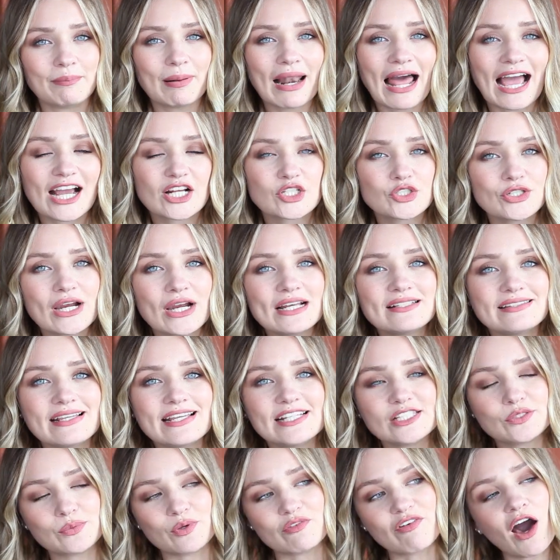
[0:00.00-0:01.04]
black
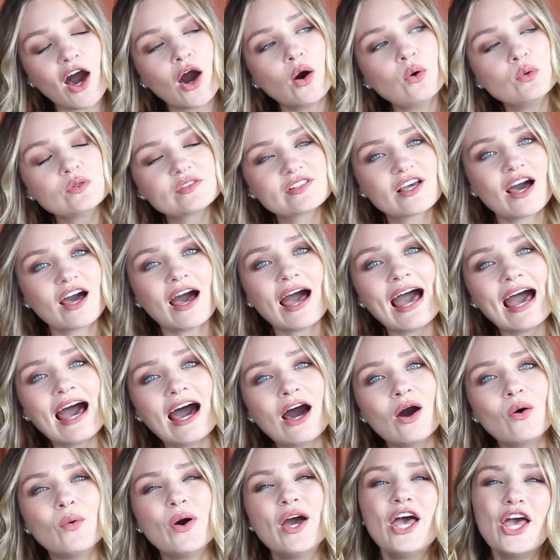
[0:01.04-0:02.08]
dresses with holes cut
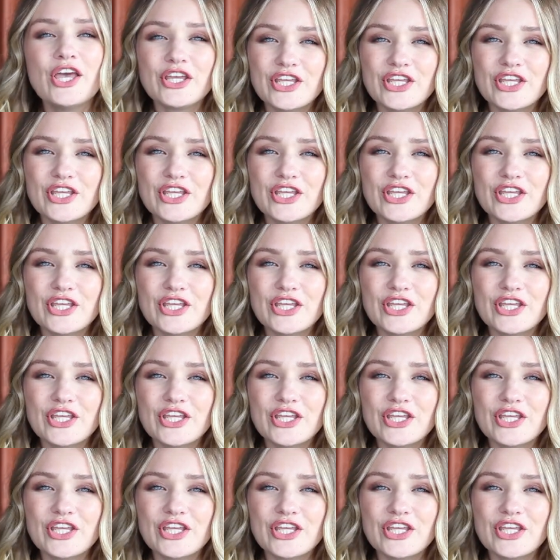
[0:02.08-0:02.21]
out.